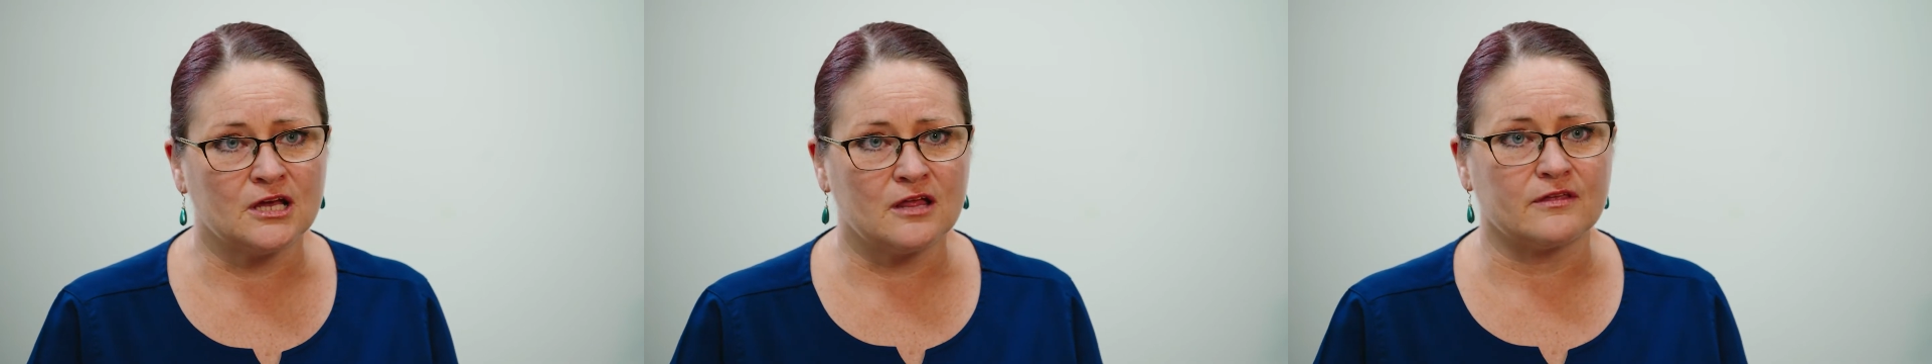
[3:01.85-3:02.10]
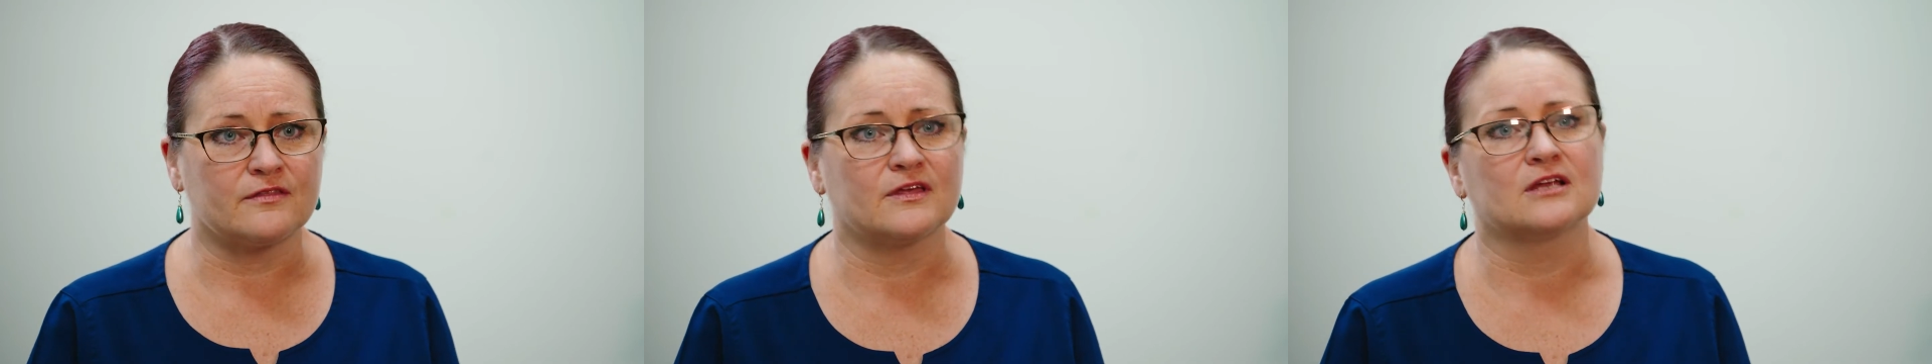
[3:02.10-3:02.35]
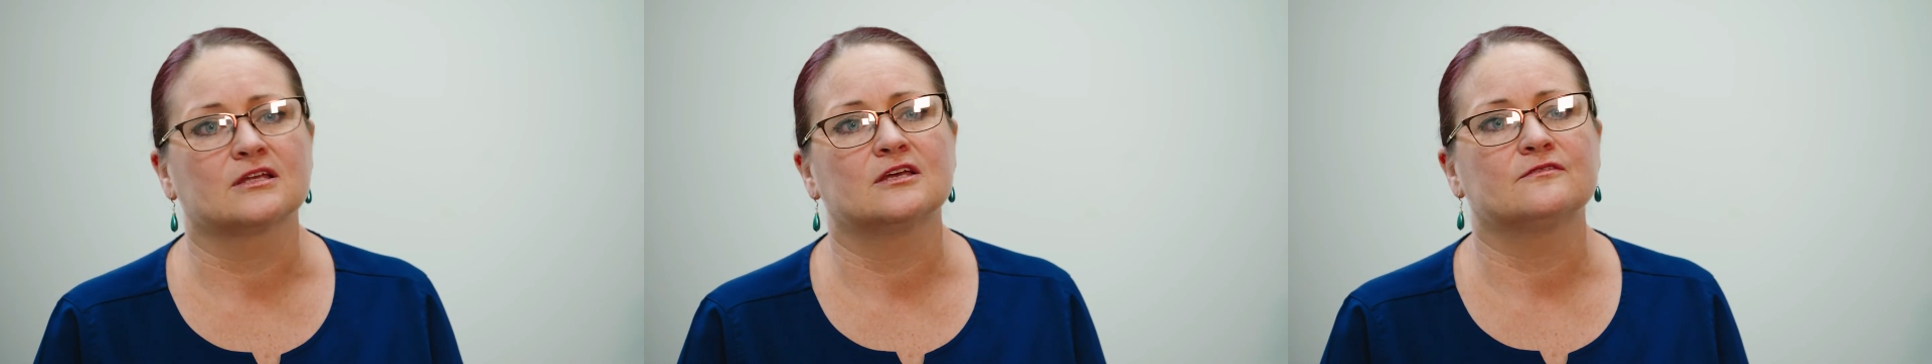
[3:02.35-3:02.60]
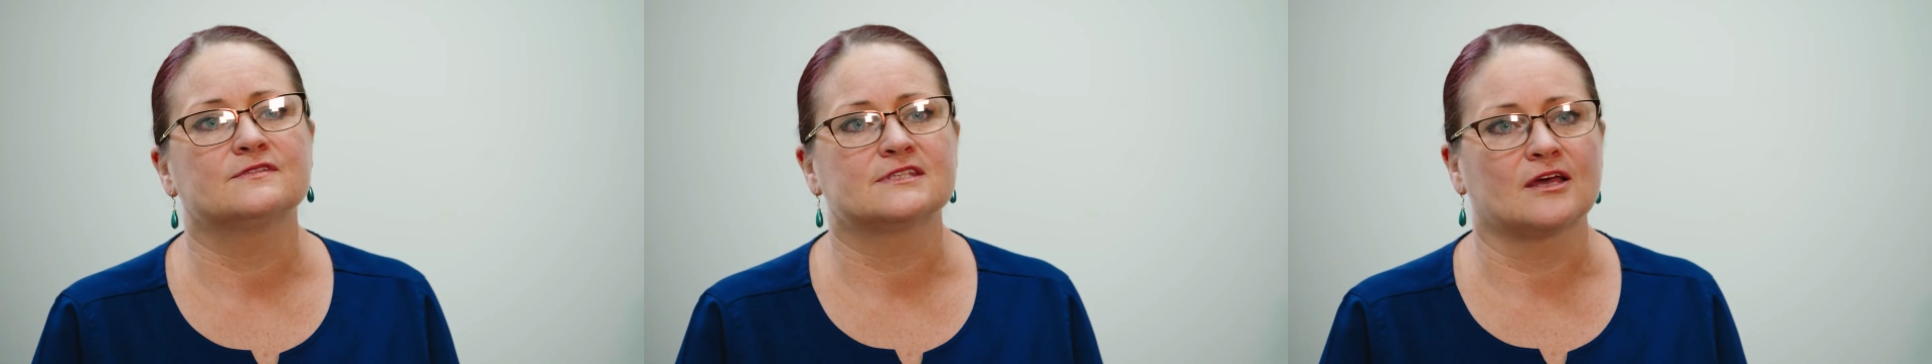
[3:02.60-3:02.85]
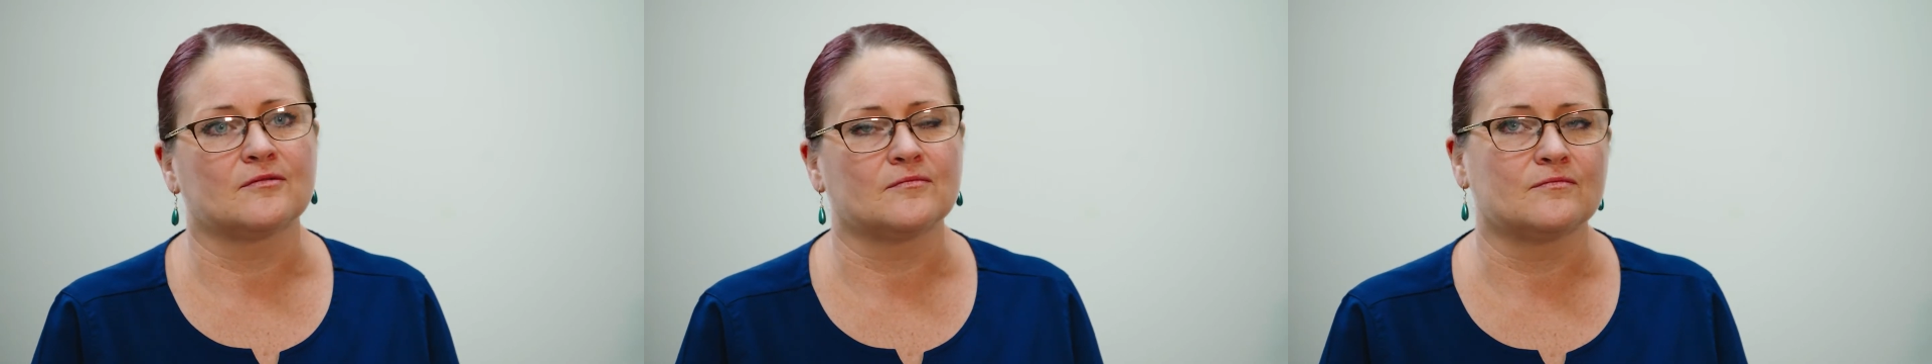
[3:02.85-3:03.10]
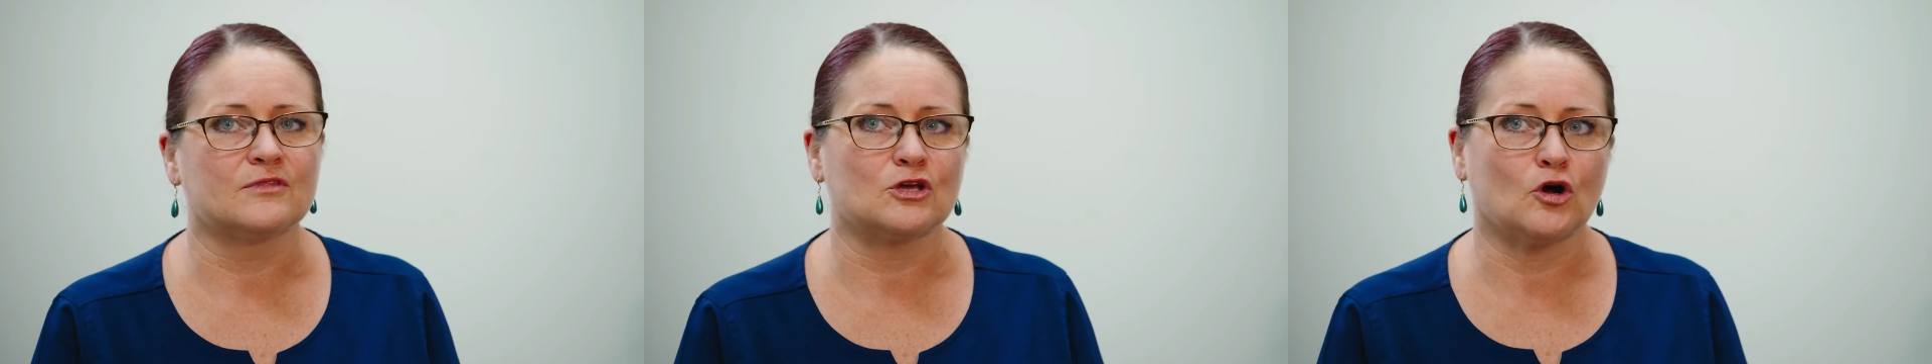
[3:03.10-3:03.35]
that then gives
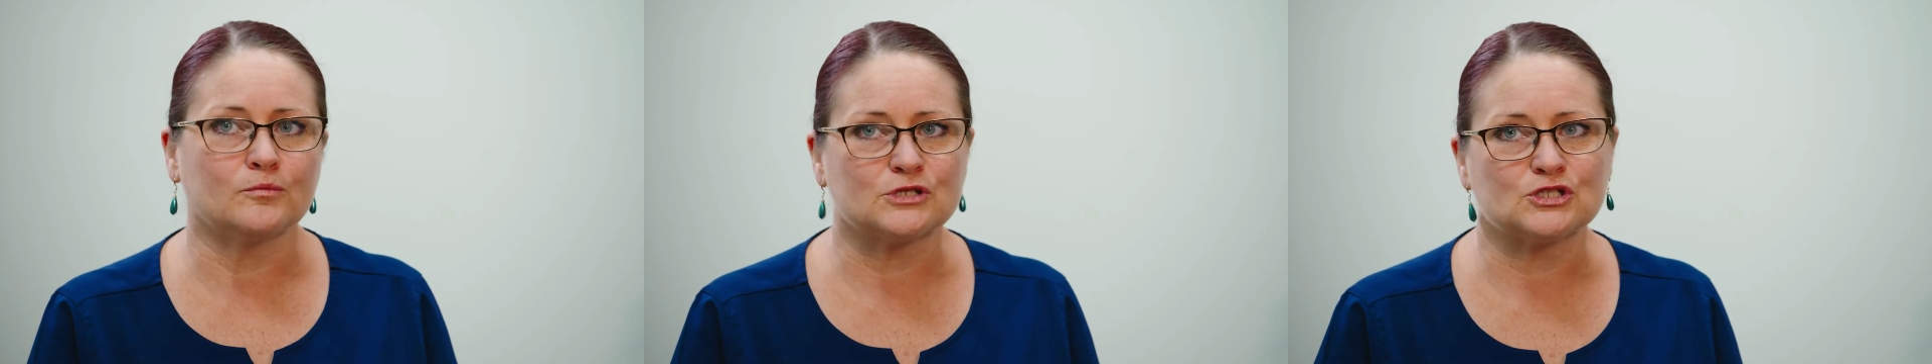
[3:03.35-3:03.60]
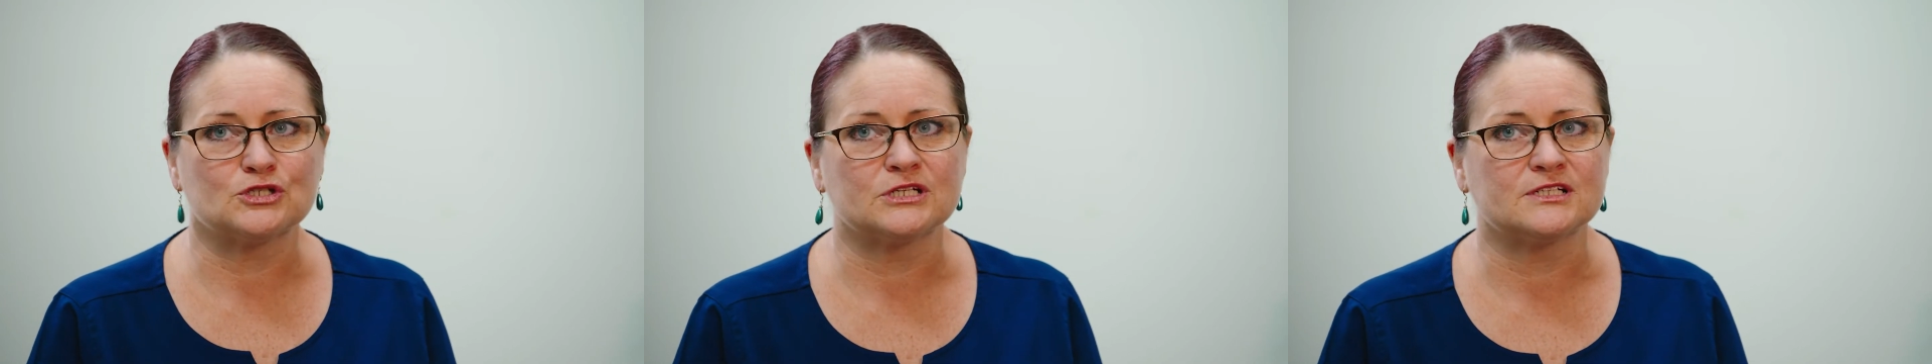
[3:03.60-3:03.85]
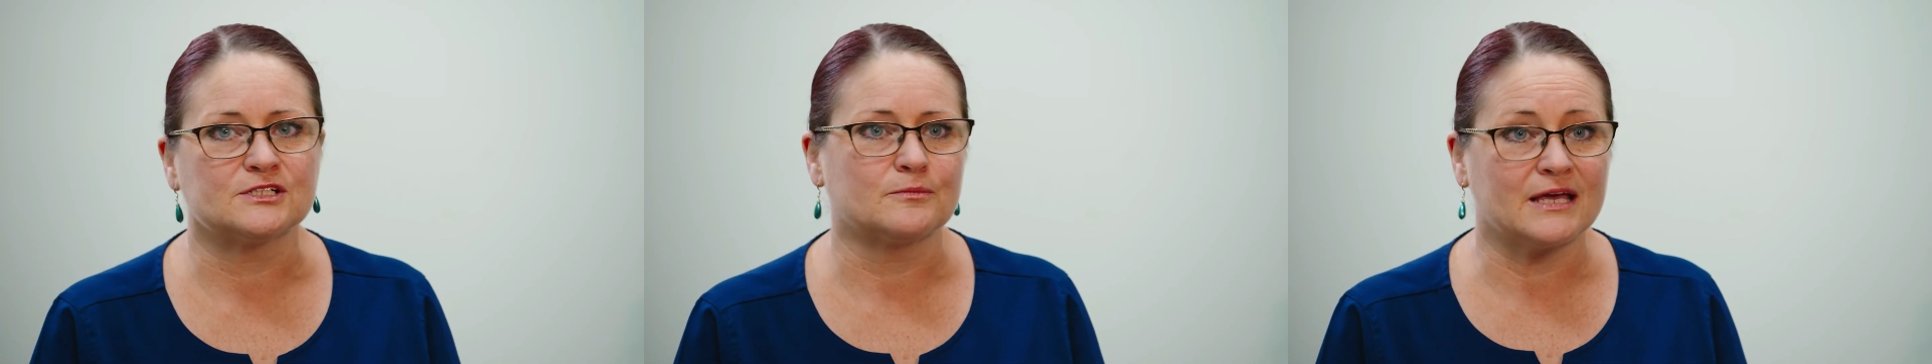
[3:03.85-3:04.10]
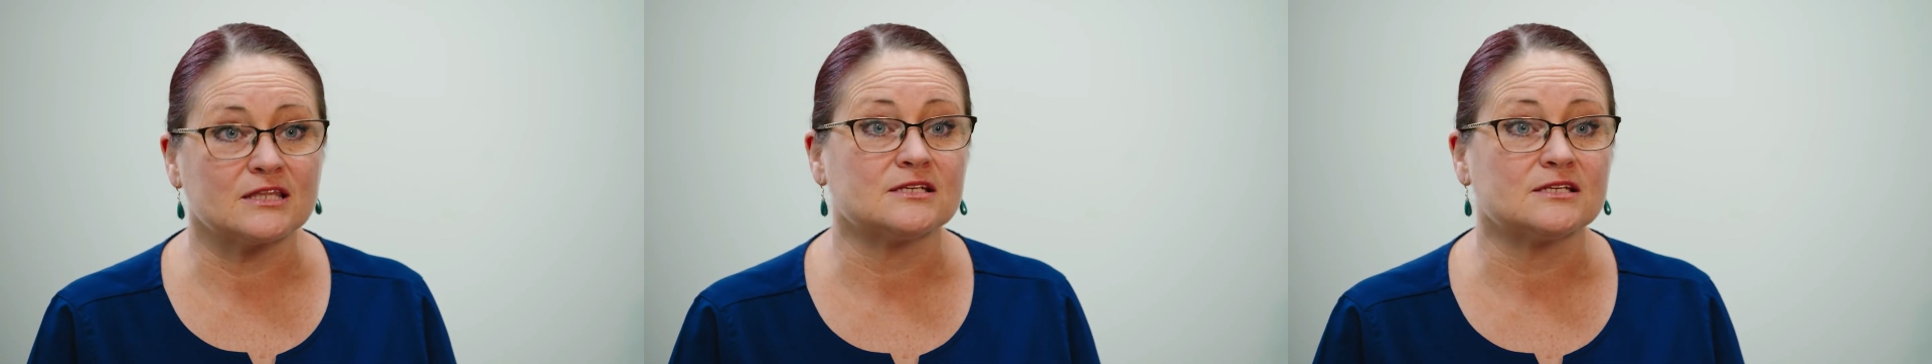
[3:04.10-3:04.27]
them the opportunity to make the